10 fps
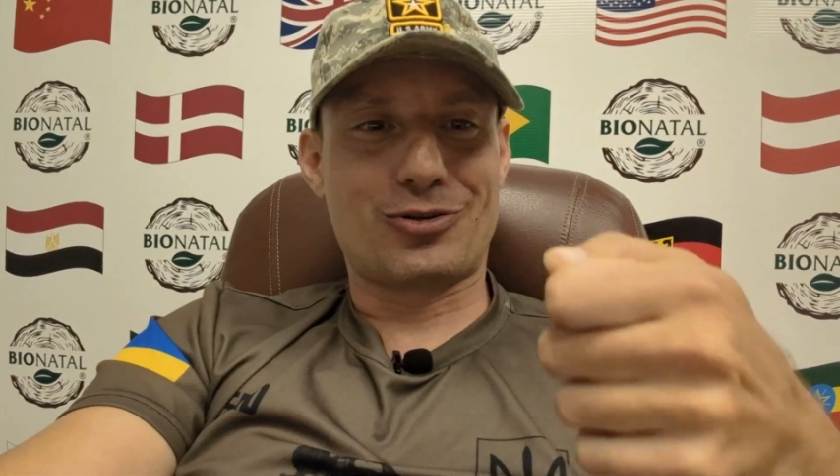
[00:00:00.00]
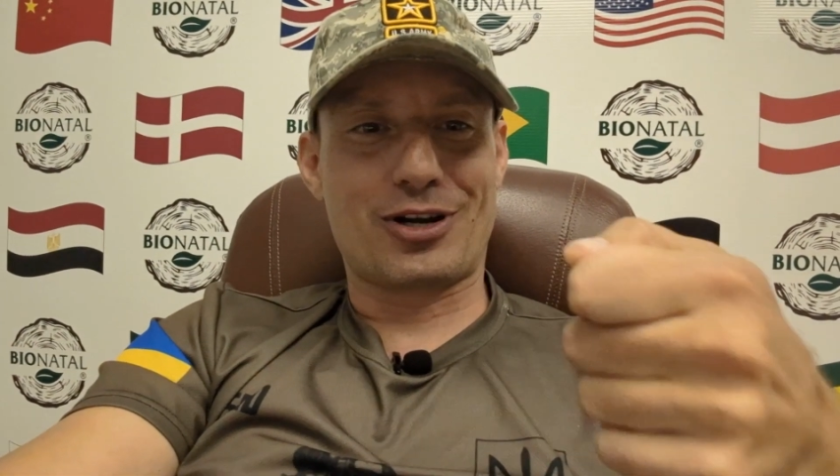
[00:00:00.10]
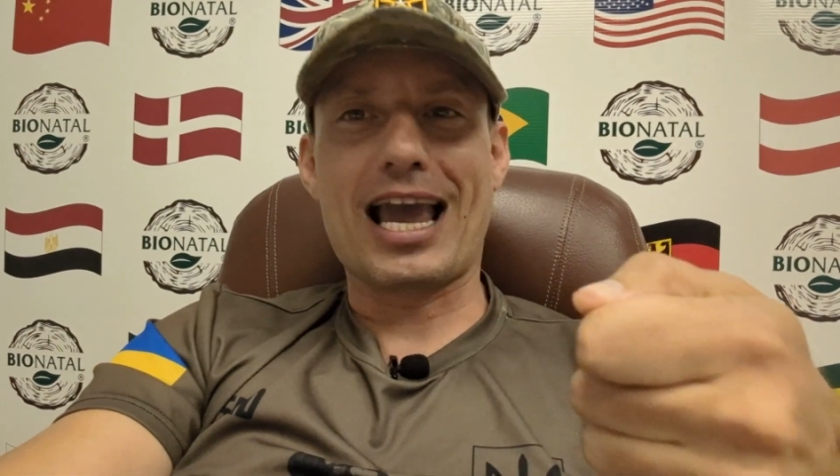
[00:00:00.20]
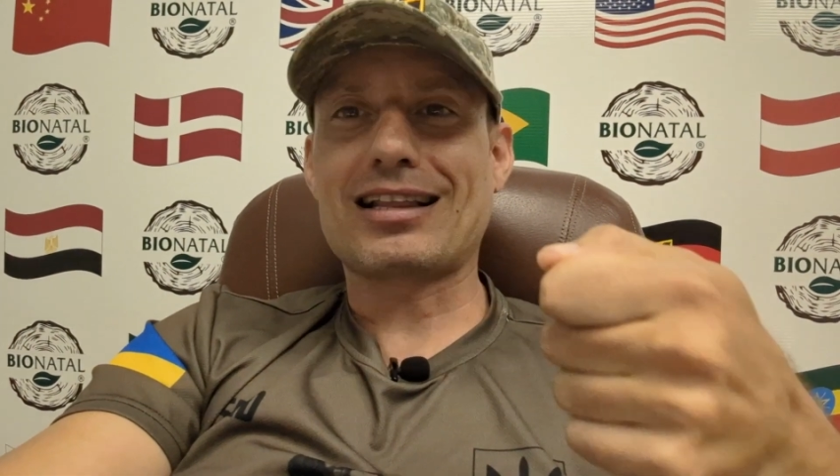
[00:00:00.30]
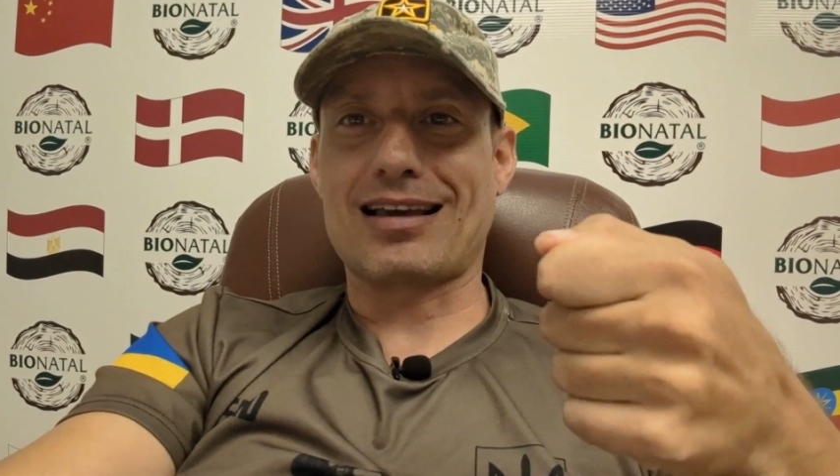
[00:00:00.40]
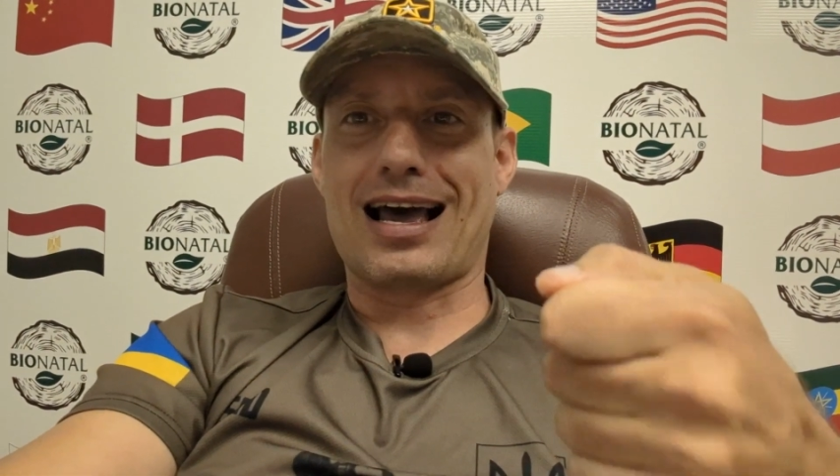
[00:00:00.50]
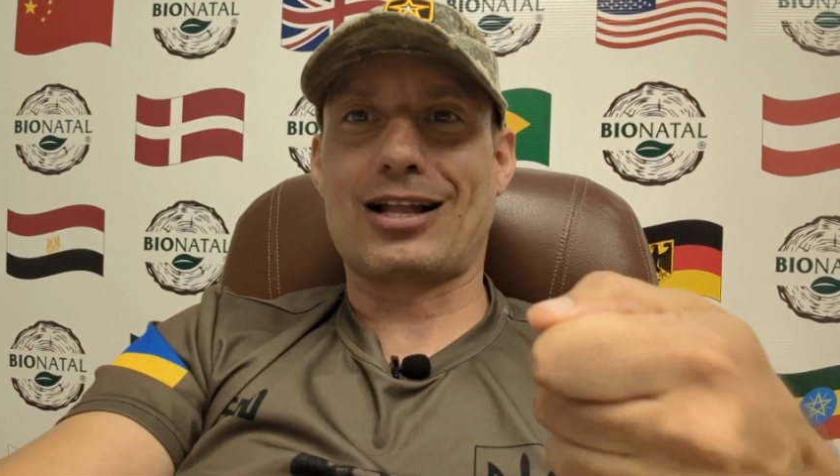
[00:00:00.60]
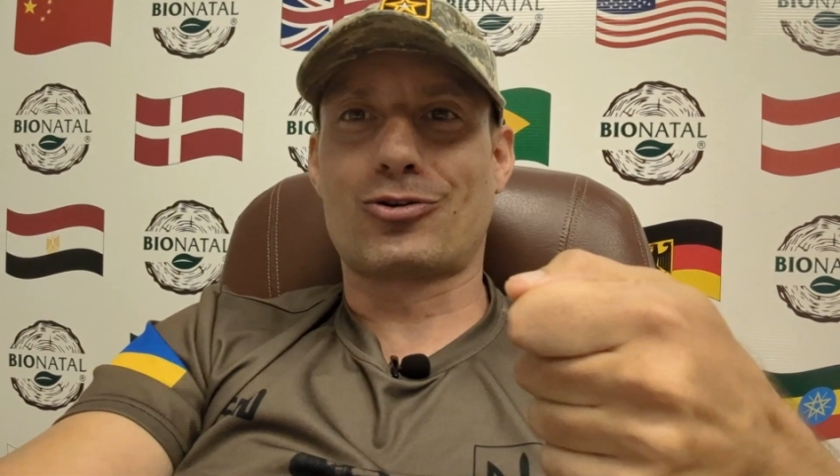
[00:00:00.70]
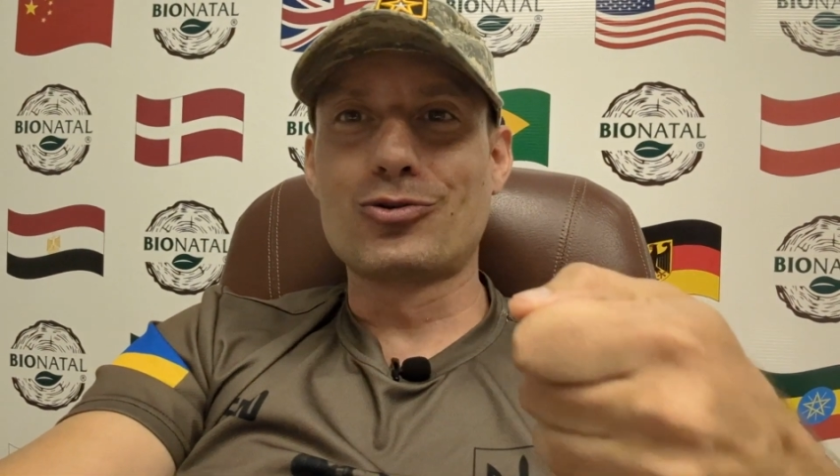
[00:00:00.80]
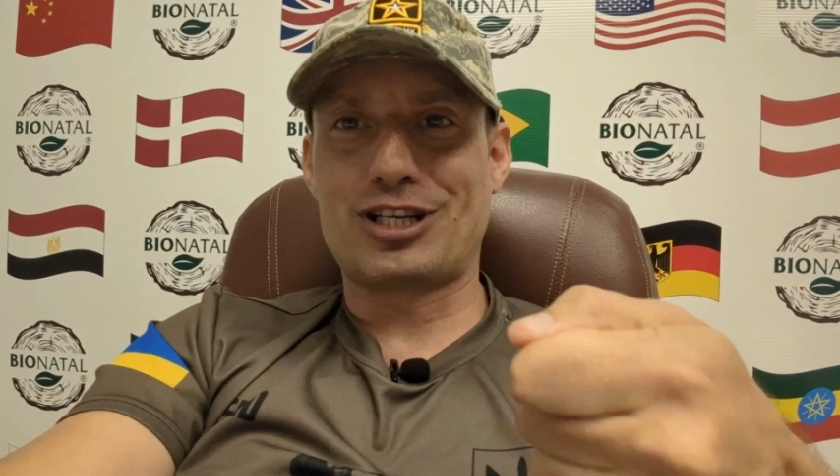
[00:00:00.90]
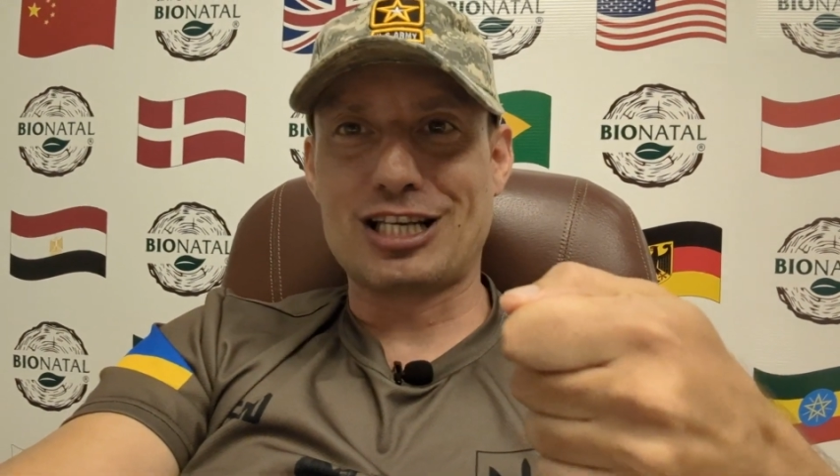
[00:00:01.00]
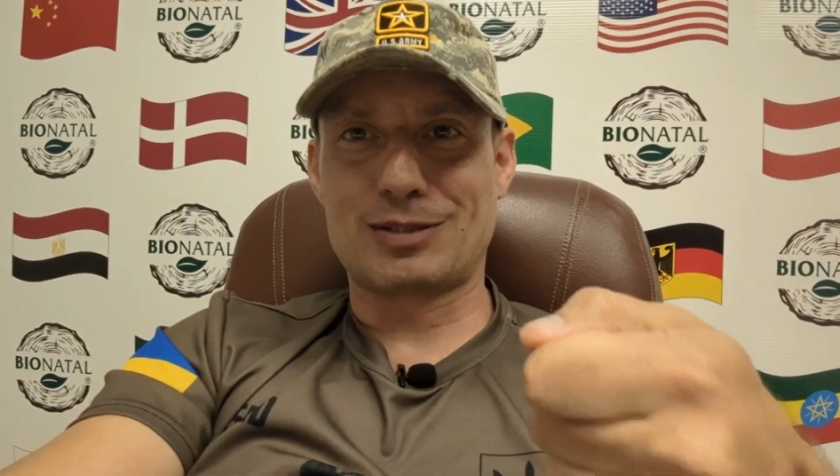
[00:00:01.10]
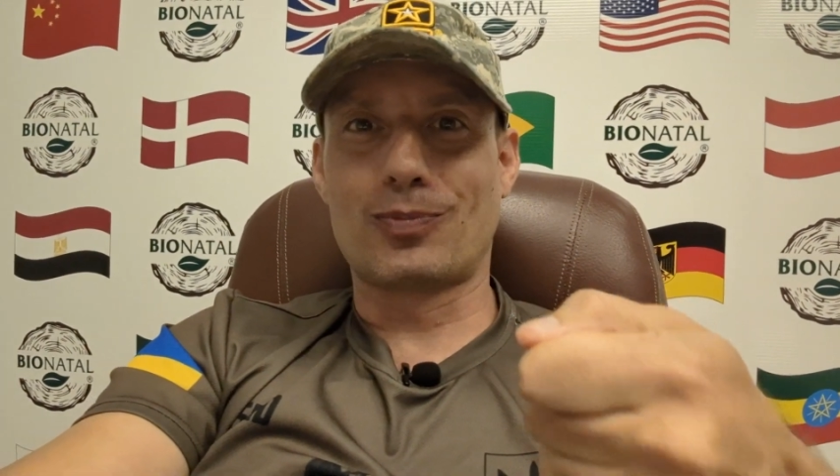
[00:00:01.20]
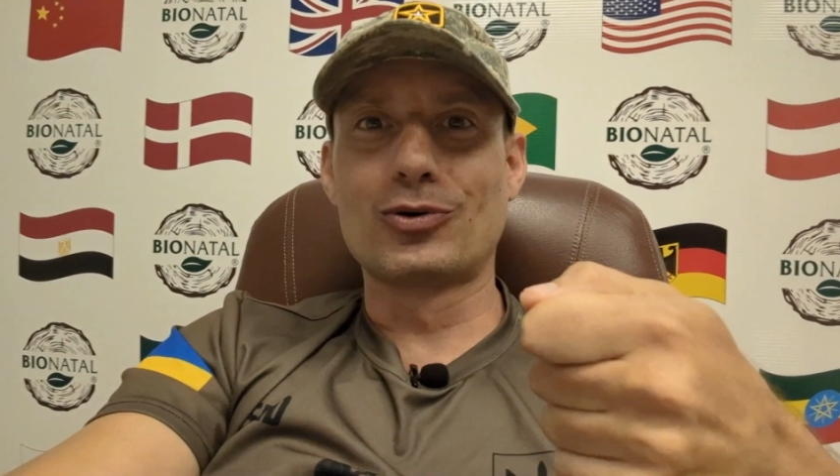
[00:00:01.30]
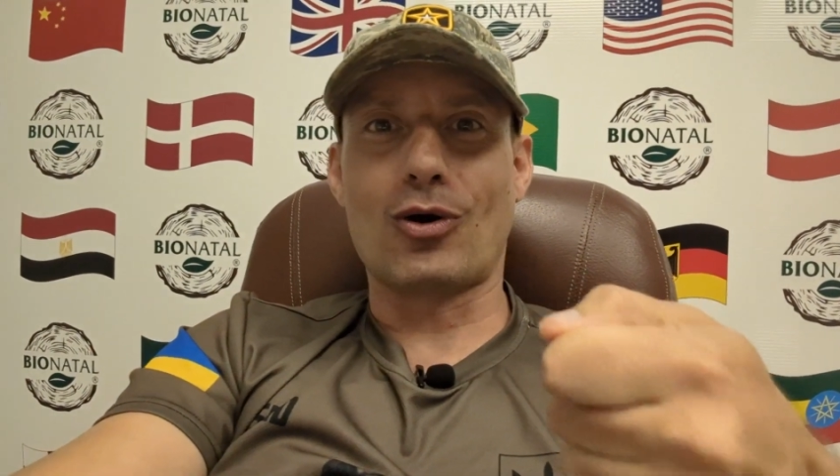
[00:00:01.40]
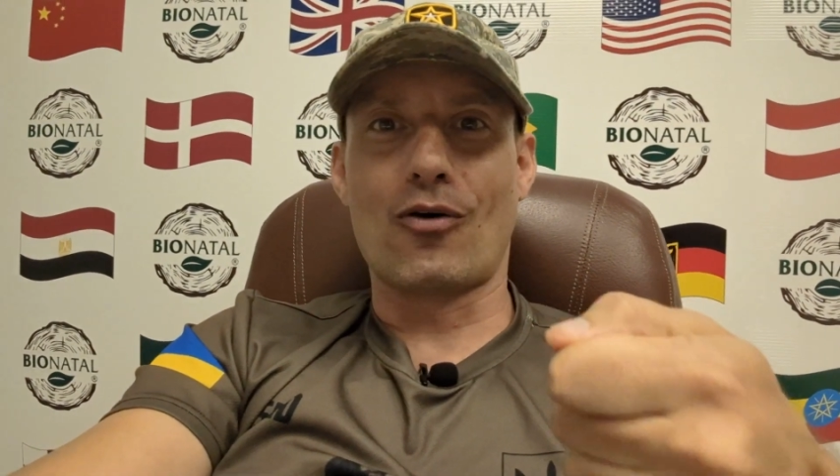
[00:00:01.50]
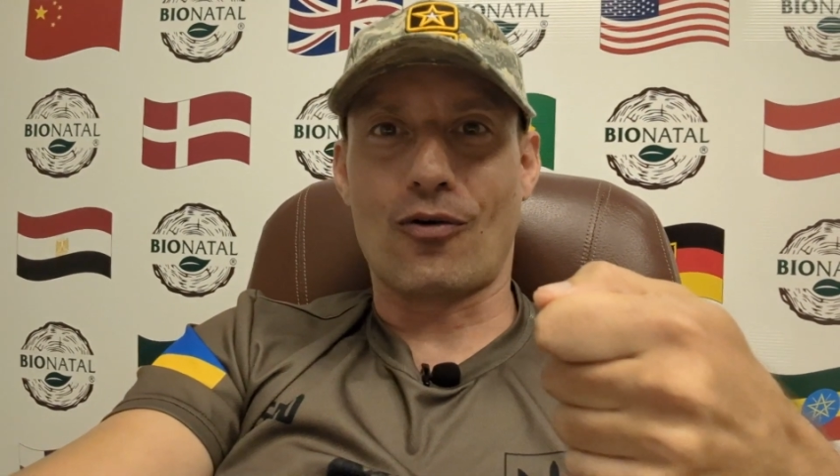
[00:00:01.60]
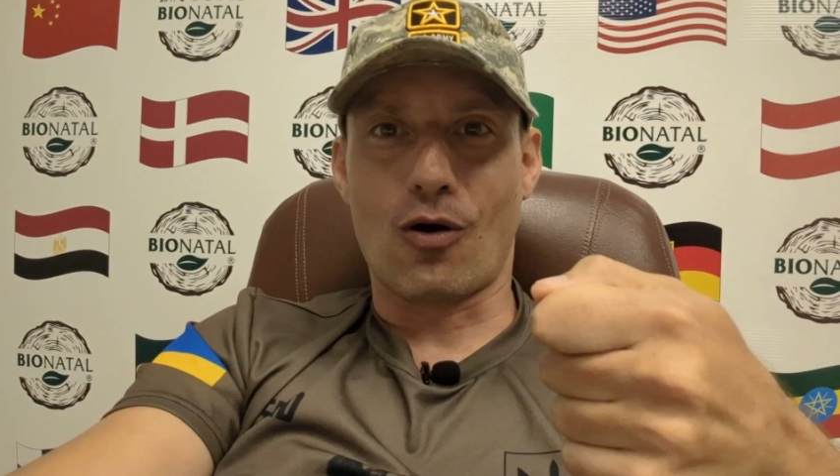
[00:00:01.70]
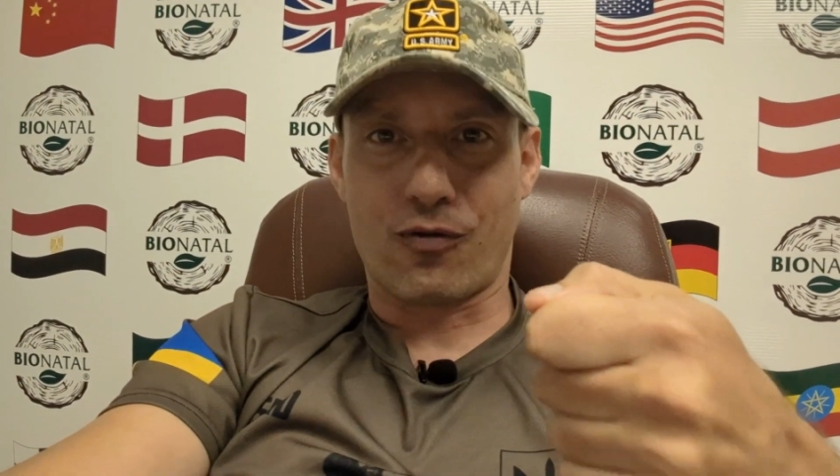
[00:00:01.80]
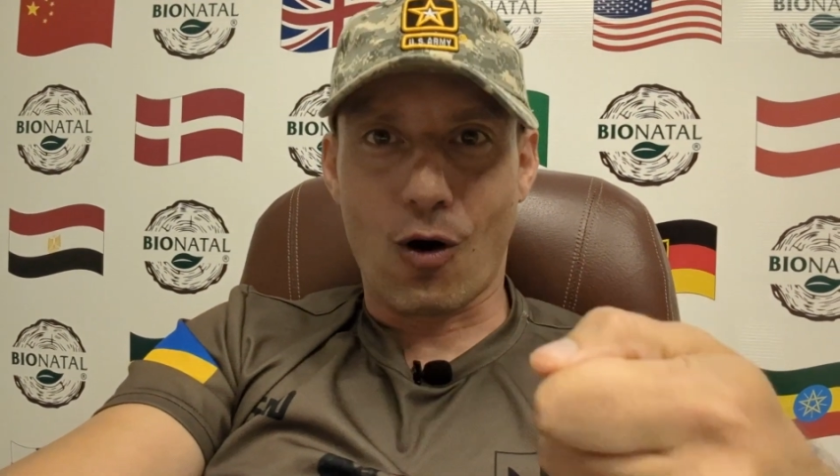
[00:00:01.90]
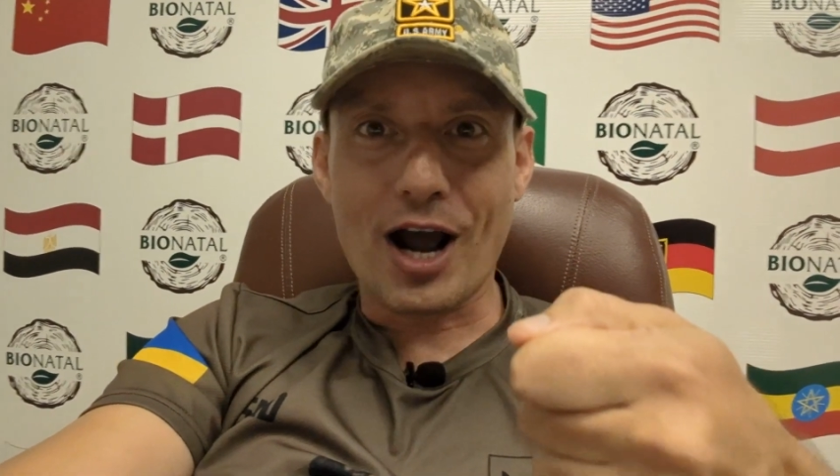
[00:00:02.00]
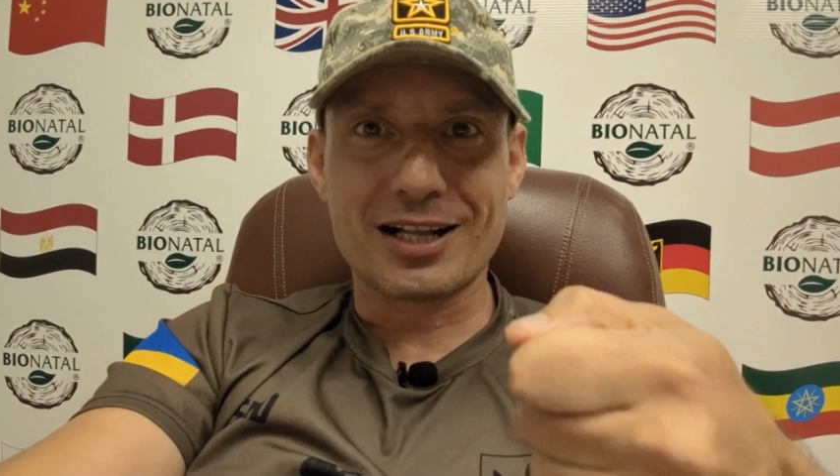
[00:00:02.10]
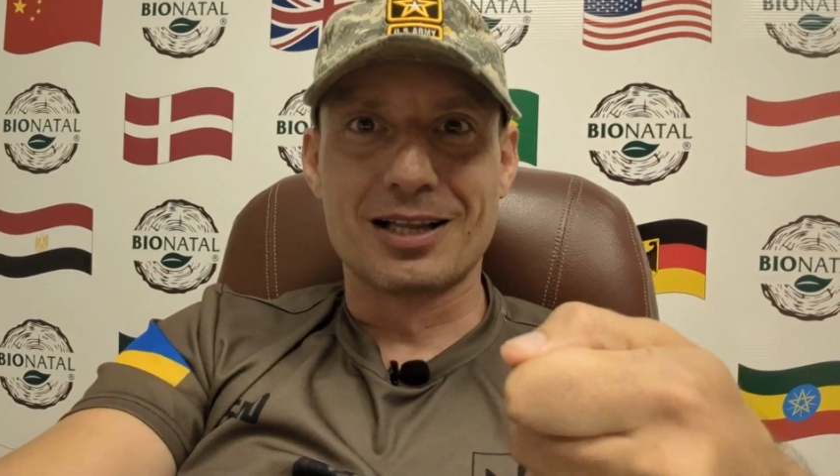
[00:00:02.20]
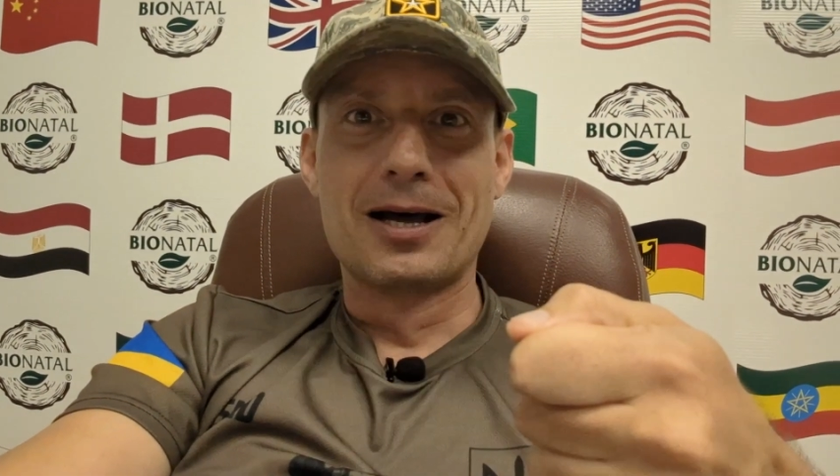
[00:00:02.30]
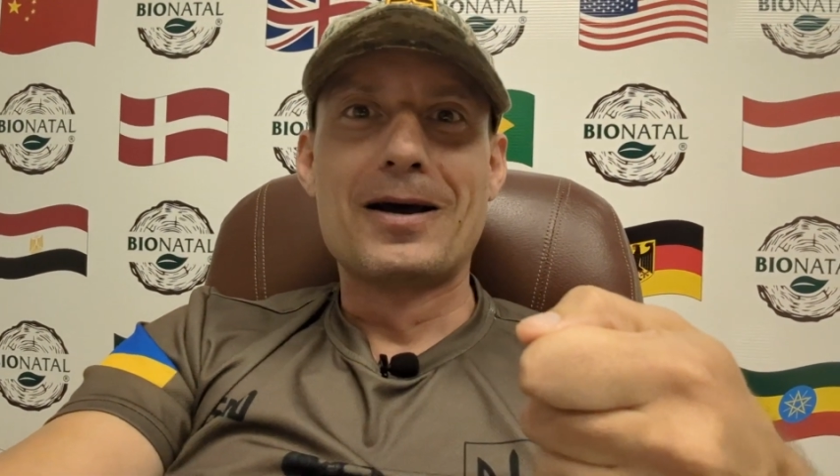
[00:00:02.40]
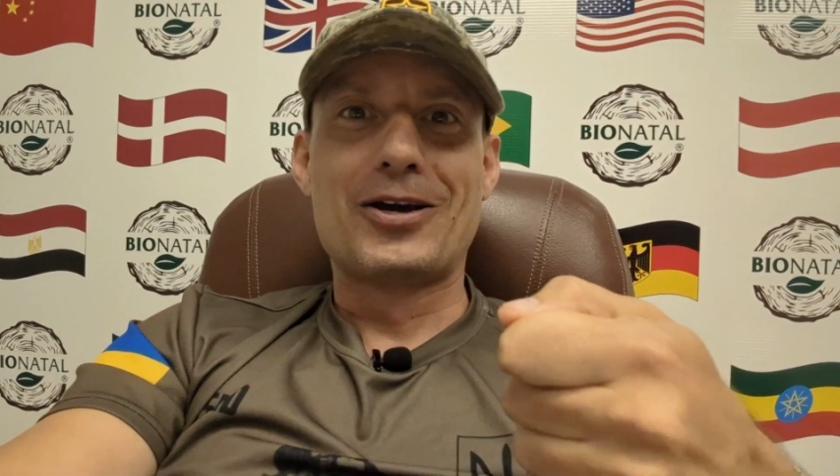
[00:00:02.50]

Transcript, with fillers: to get uh, two teaspoons of, of oil,